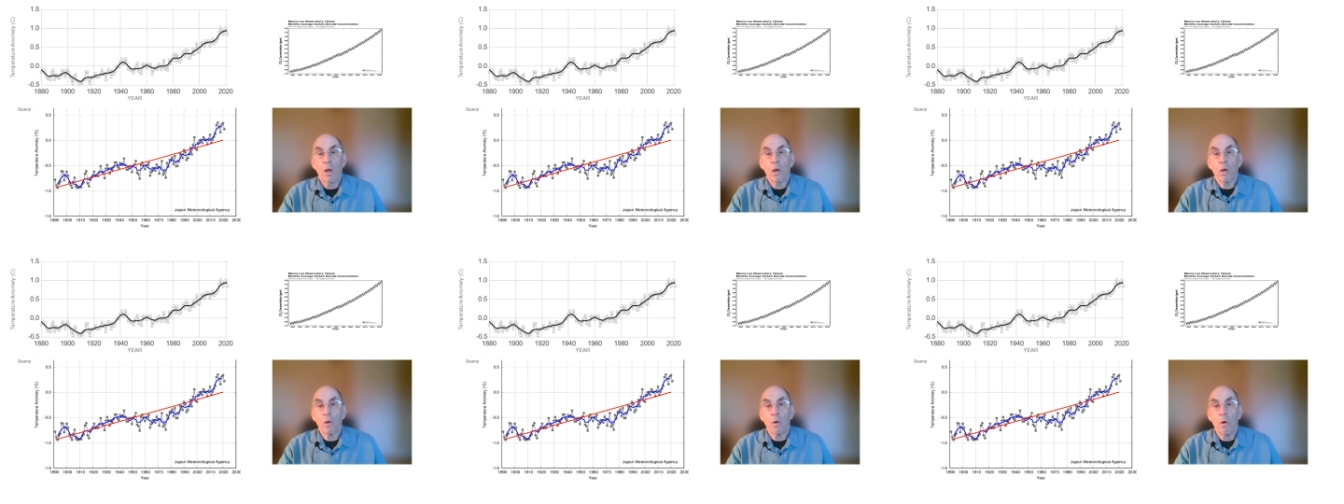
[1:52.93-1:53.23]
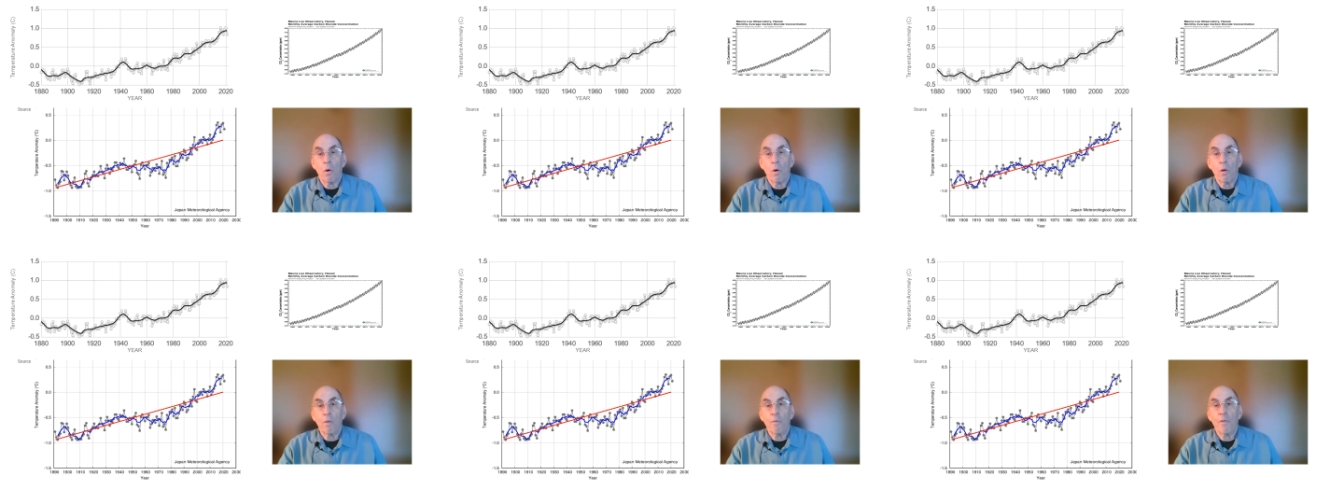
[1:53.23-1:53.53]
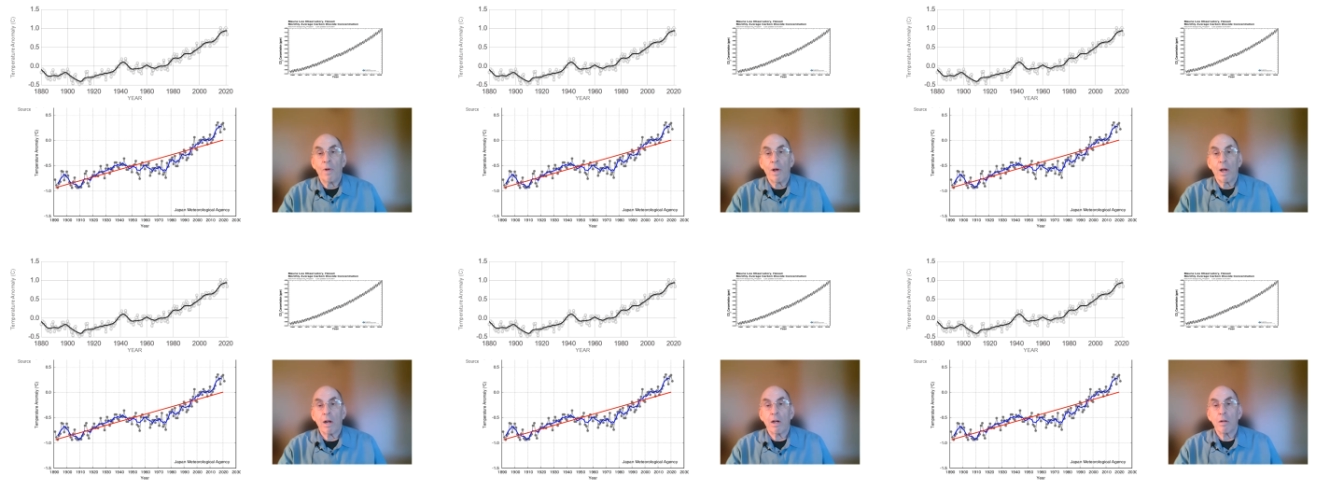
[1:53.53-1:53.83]

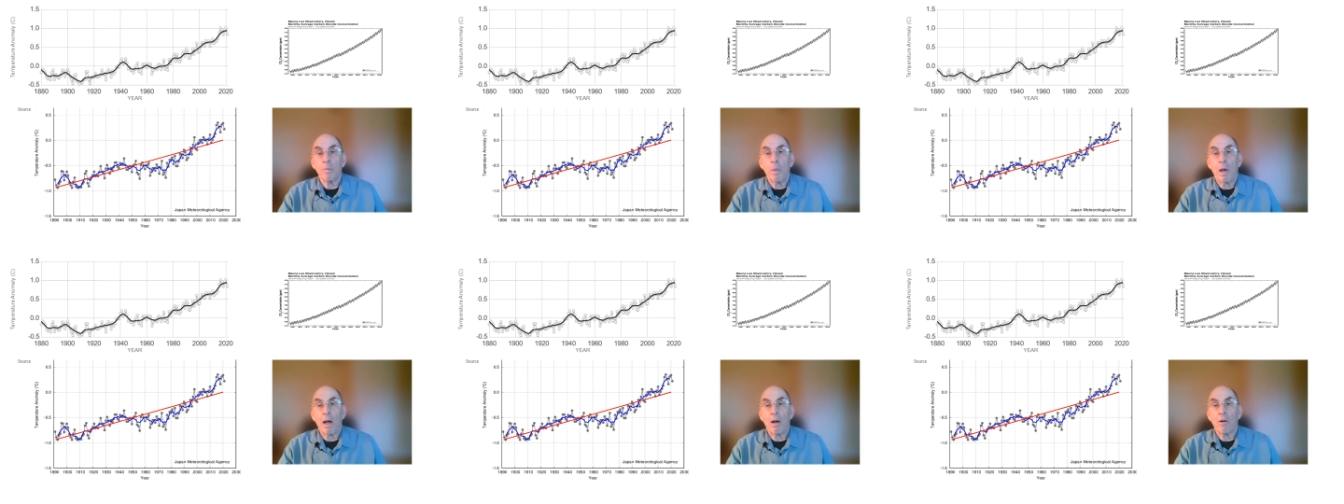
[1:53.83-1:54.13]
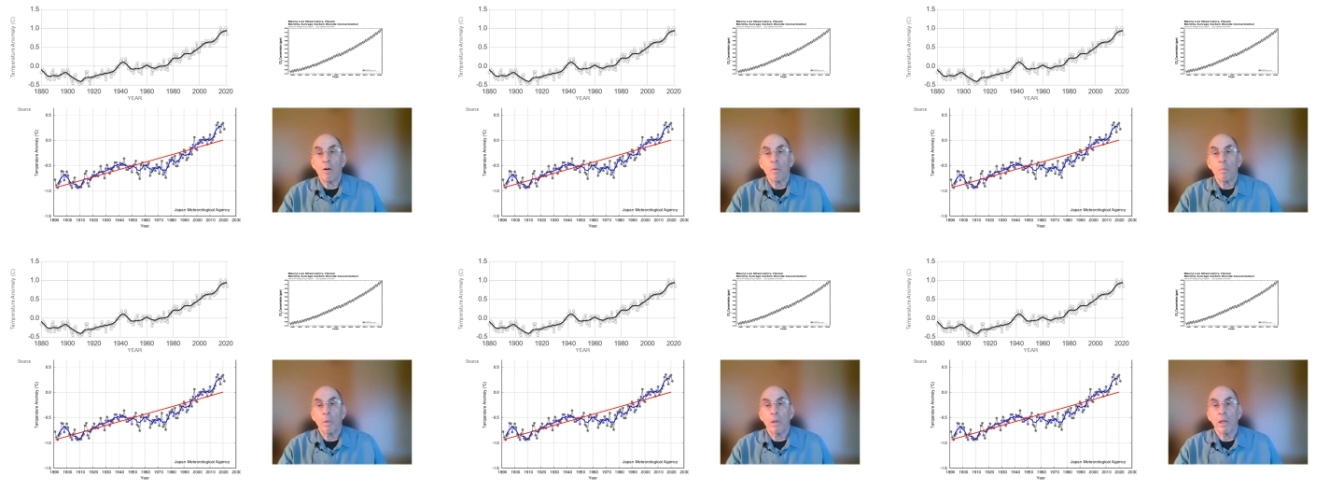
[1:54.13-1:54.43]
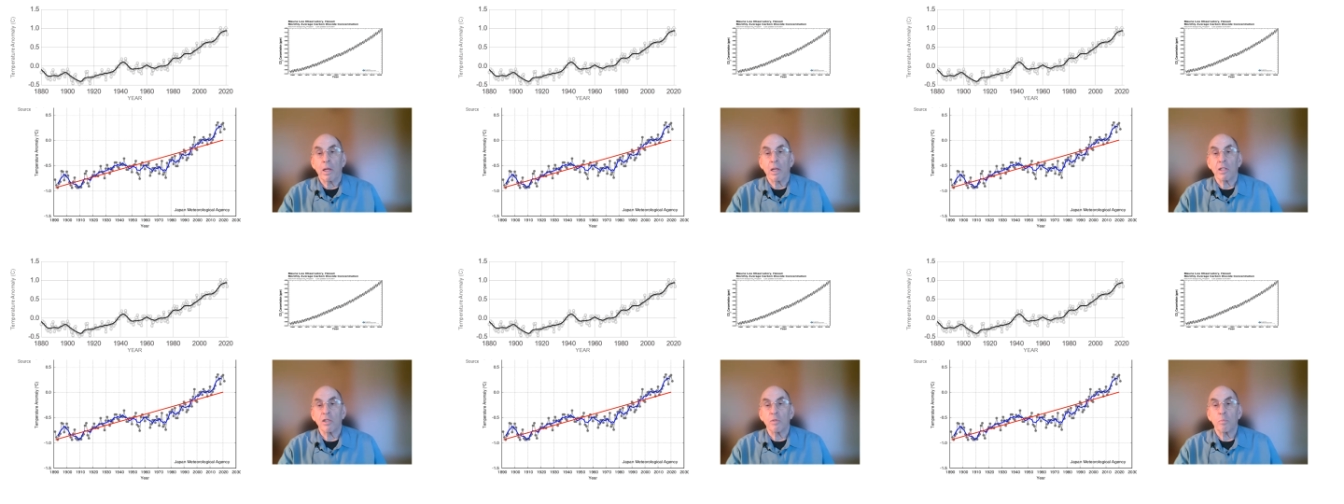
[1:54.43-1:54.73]
Coal-fired power
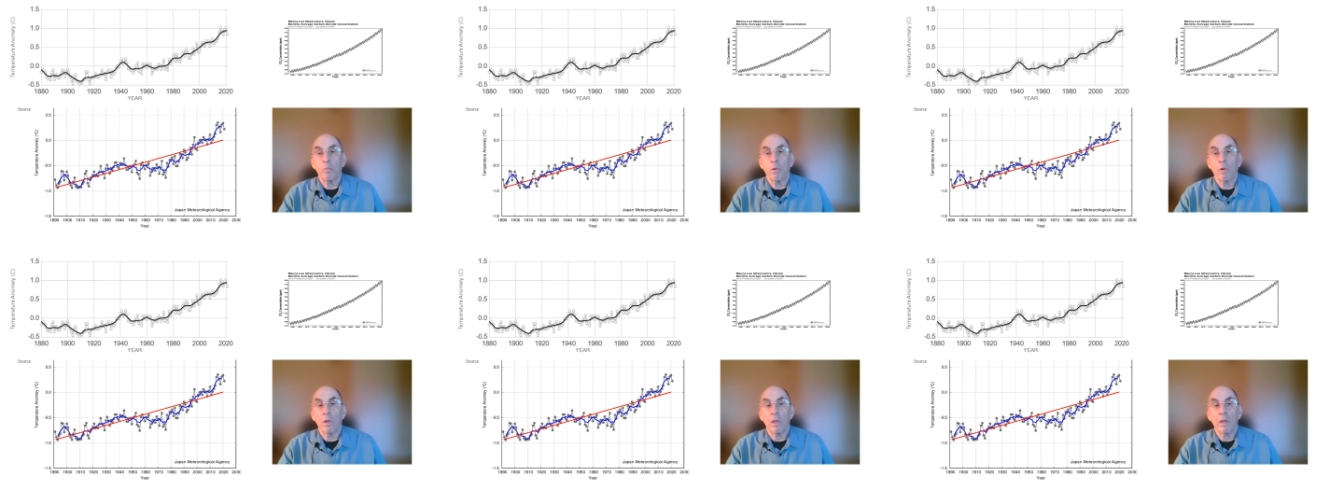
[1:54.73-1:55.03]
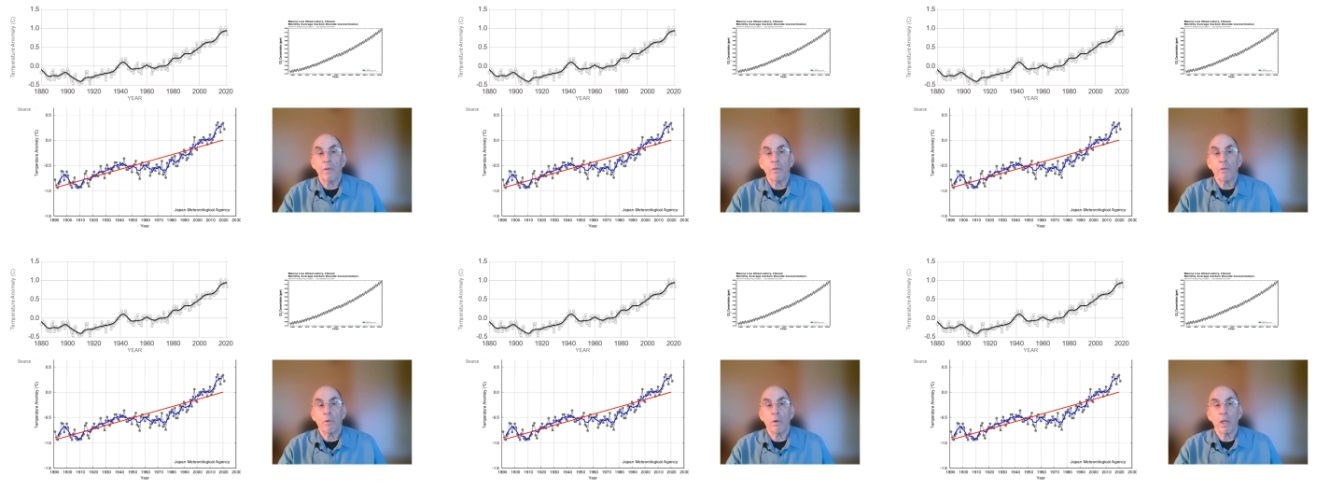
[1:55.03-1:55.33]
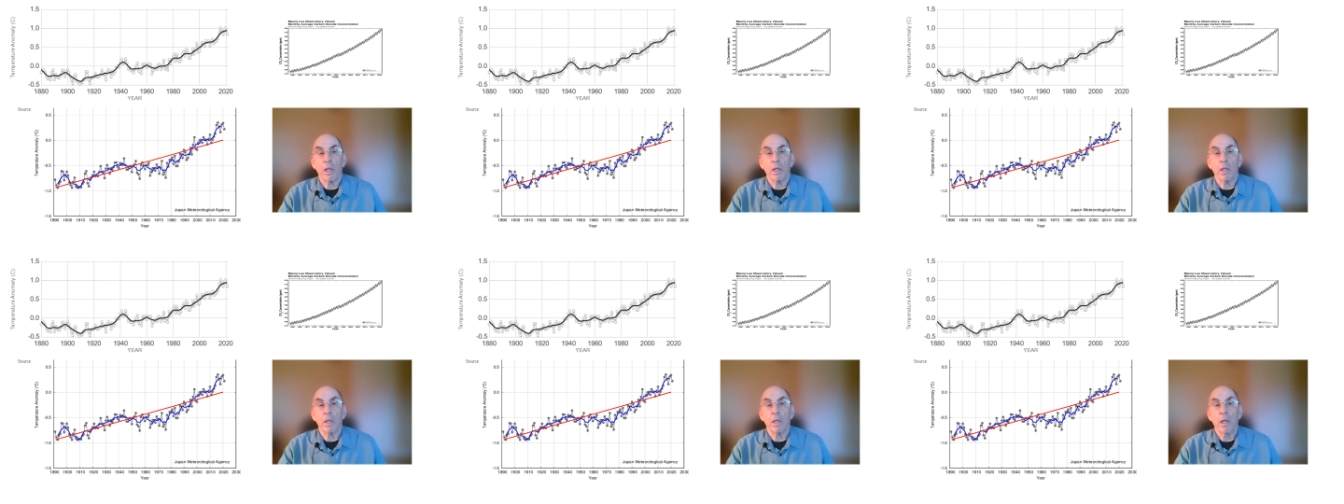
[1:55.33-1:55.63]
plants
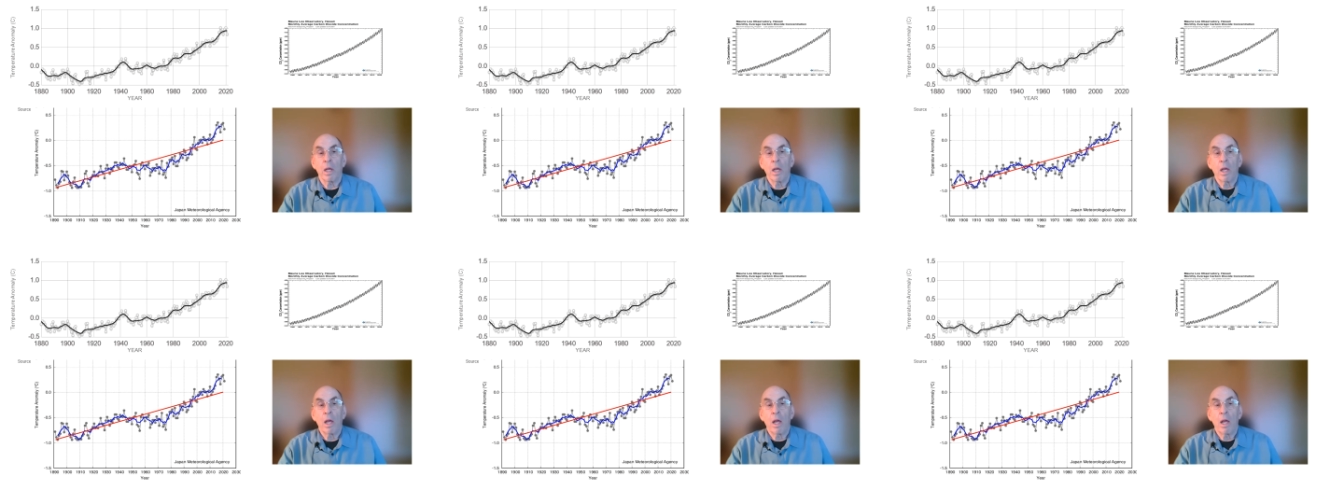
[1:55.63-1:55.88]
proliferated